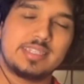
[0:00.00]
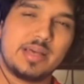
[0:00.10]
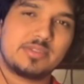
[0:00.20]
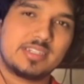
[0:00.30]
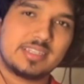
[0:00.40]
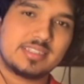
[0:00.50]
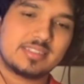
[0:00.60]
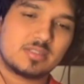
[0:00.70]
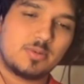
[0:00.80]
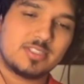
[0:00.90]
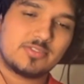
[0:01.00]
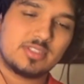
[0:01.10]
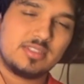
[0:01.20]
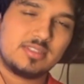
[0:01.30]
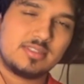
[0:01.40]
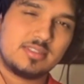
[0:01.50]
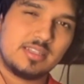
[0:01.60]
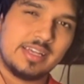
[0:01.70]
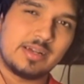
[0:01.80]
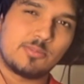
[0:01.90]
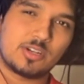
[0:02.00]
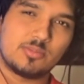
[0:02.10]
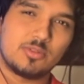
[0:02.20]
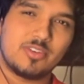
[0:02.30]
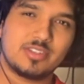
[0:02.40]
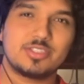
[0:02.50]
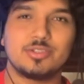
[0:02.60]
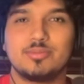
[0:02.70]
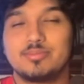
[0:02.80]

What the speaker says: Dam's gonna get the 6 points for this, and we're gonna move on to